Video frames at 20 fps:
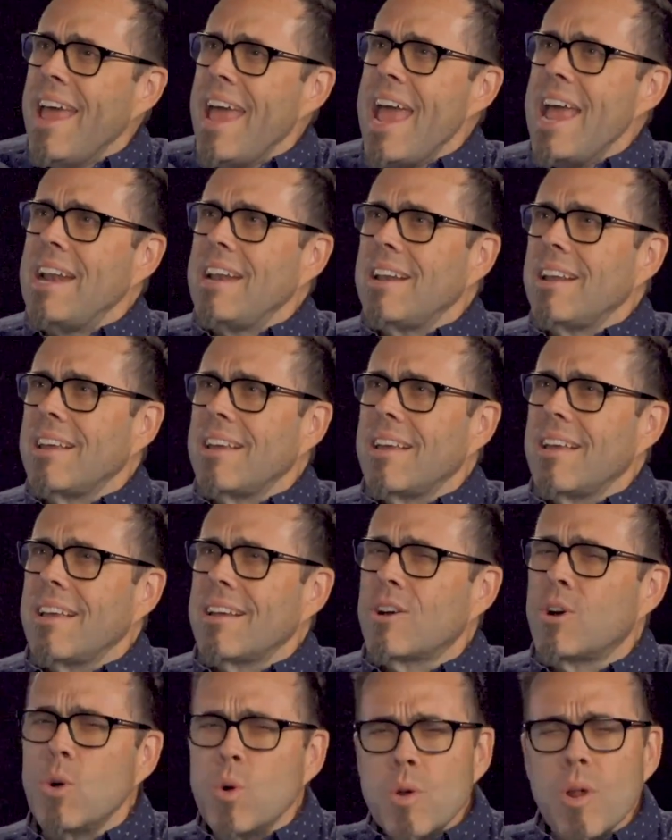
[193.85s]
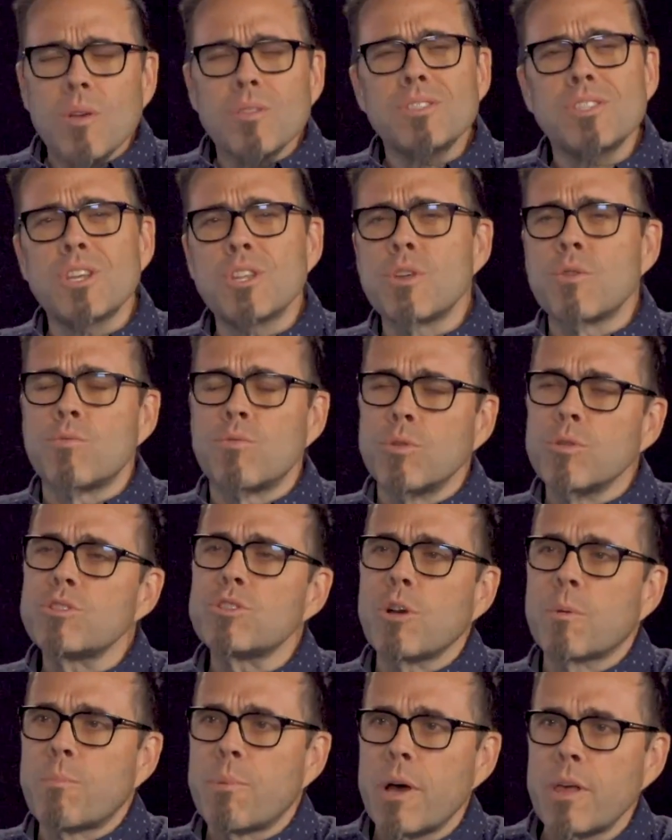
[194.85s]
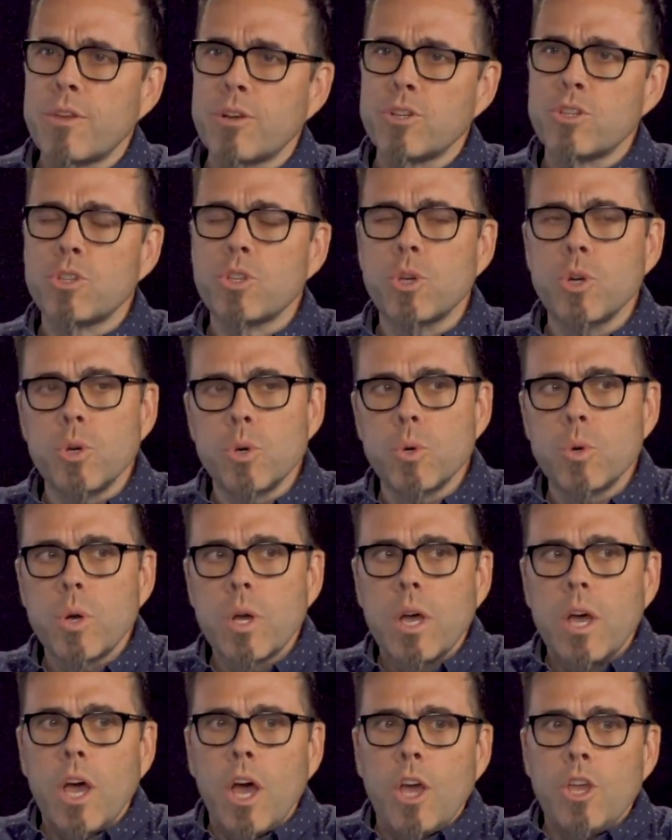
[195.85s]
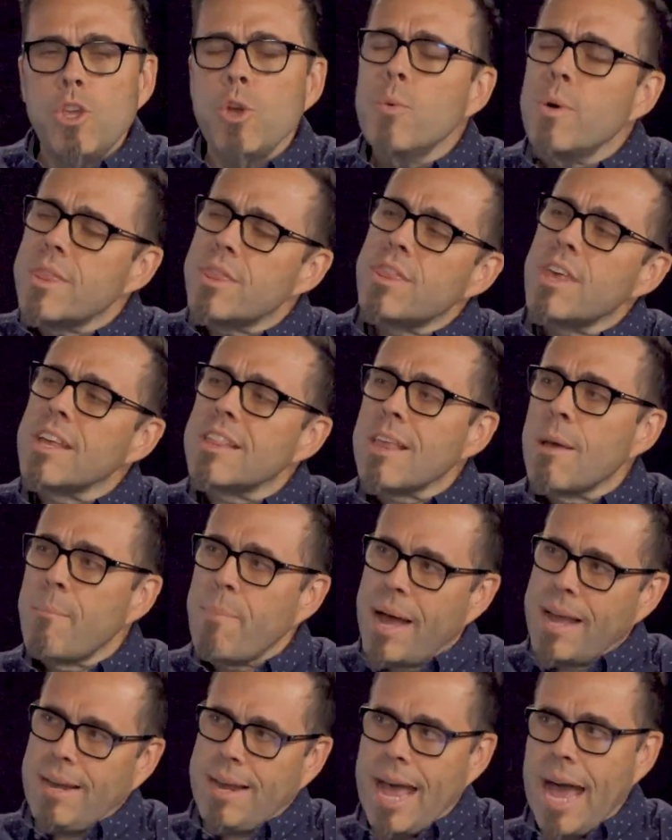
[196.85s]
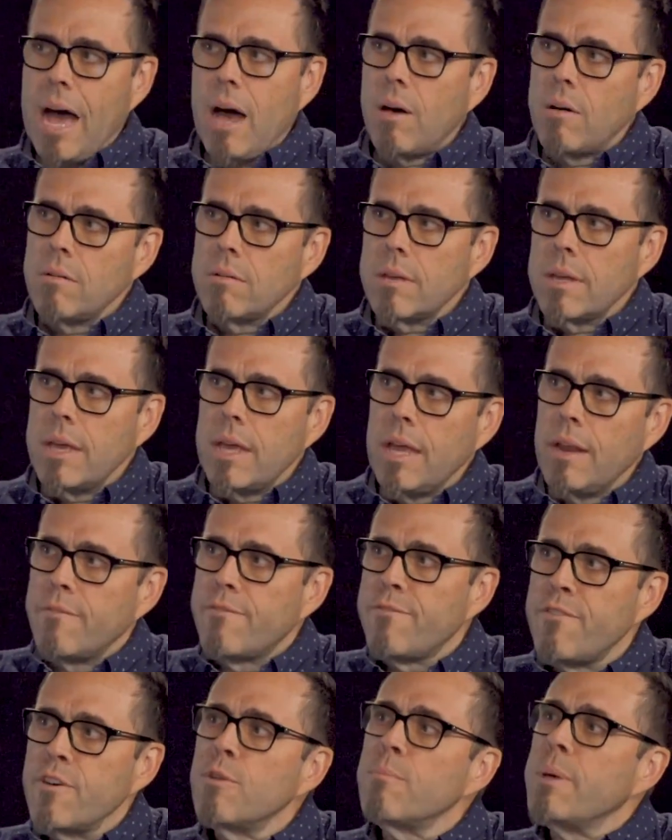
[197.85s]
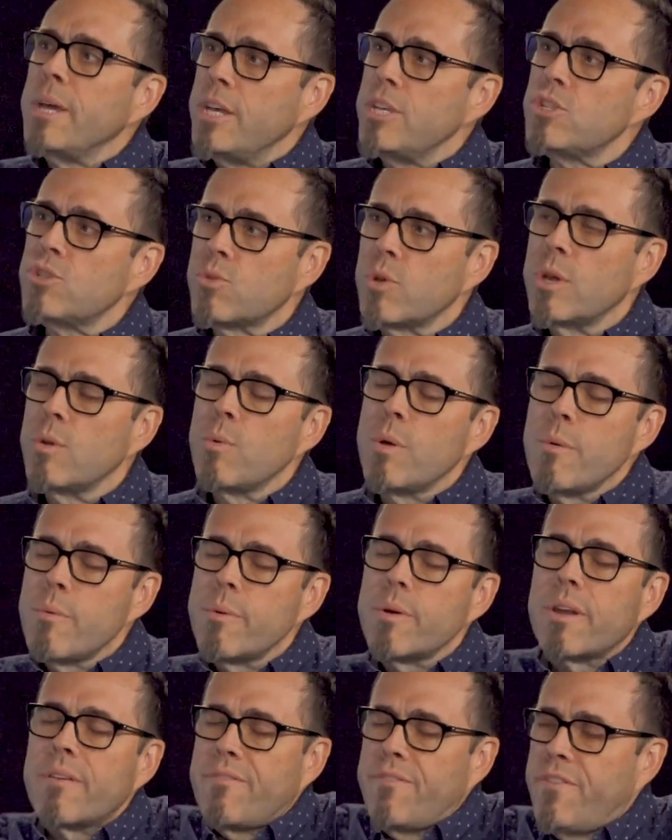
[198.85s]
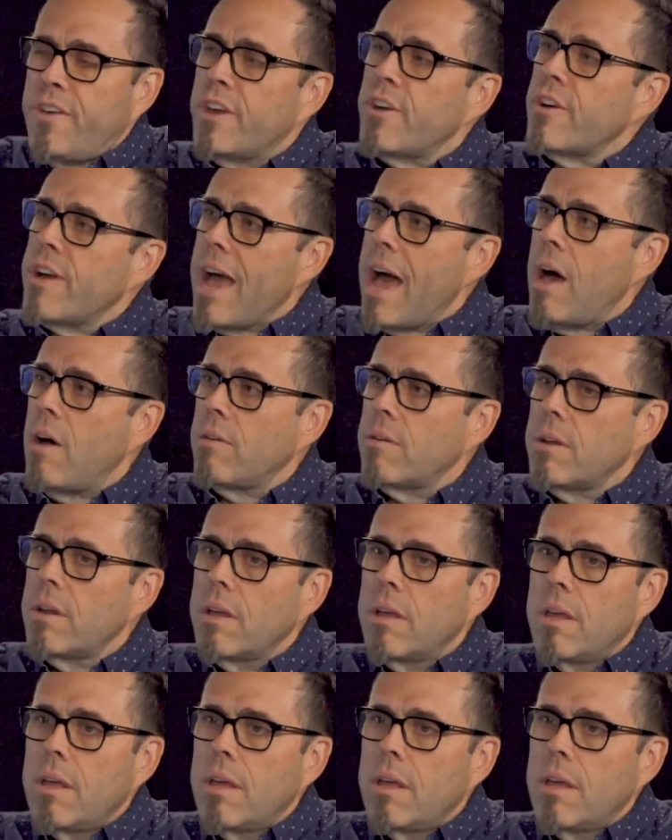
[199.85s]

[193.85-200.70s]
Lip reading: And kudos to the Russo brothers, who you would think that by now in film history, we would have figured out